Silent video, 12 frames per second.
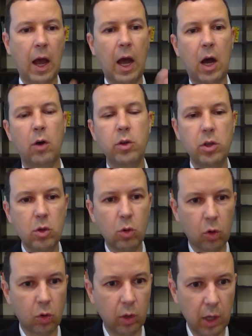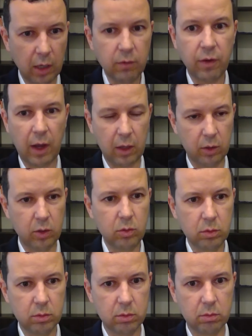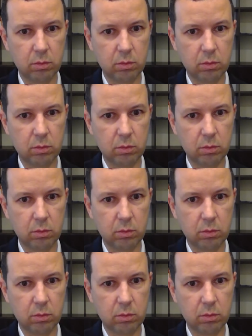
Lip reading: how do you create value